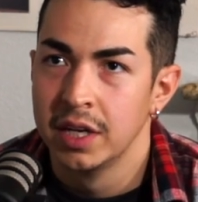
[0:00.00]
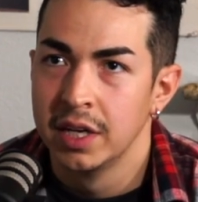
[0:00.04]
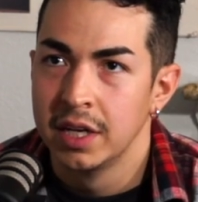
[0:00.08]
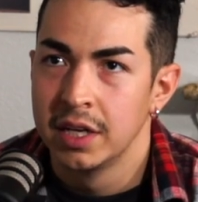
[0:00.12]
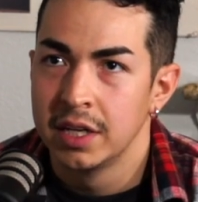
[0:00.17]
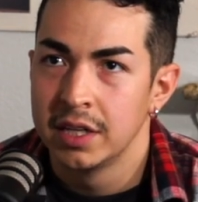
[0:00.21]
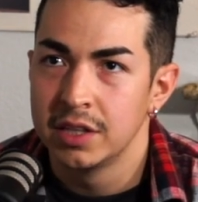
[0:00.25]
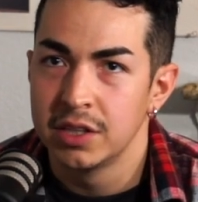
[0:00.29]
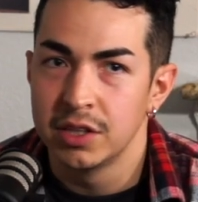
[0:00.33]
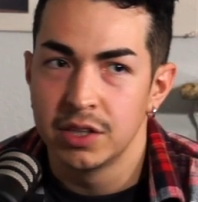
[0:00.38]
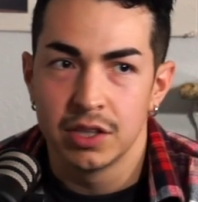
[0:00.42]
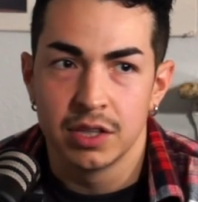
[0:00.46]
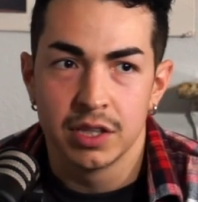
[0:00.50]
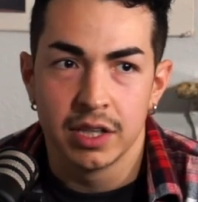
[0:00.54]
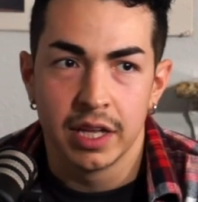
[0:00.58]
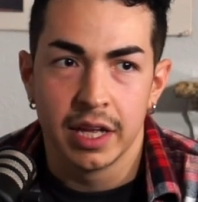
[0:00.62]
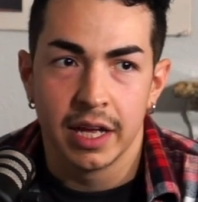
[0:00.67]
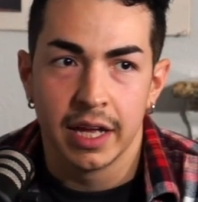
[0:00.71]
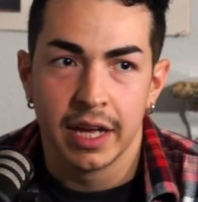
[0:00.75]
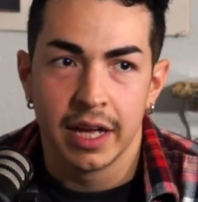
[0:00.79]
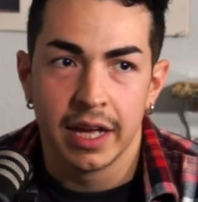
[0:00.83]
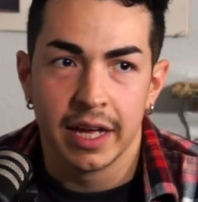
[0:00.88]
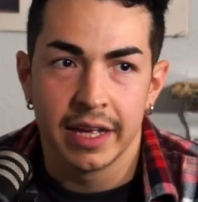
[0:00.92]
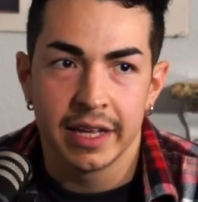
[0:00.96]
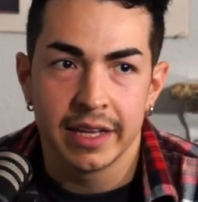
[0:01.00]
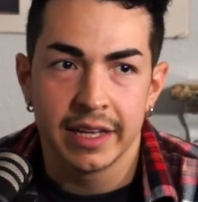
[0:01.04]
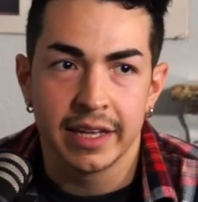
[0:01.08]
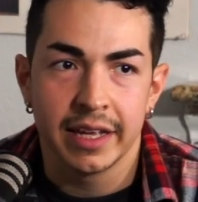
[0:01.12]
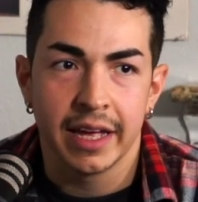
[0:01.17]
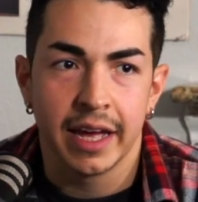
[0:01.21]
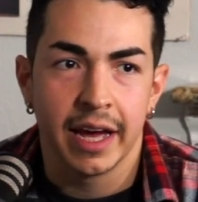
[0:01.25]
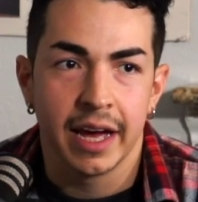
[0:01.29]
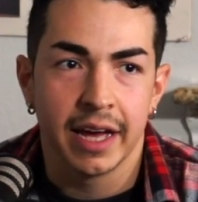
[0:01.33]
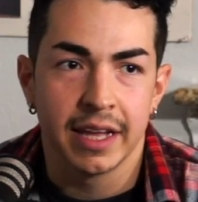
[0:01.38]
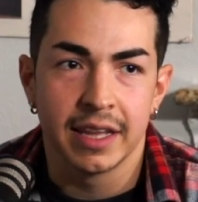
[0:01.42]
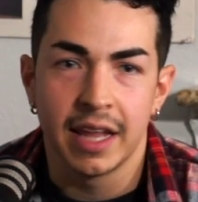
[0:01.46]
Running scout cards.
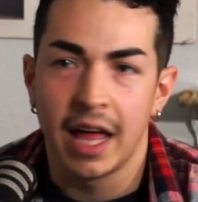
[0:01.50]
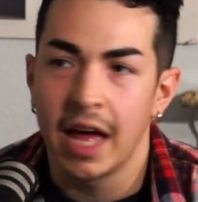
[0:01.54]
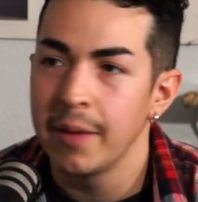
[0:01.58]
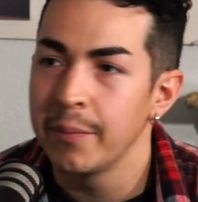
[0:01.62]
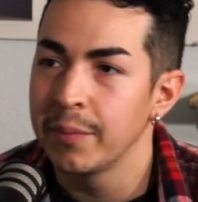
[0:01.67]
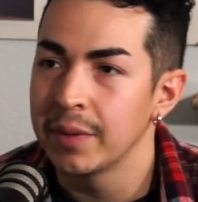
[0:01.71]
Yeah, yeah.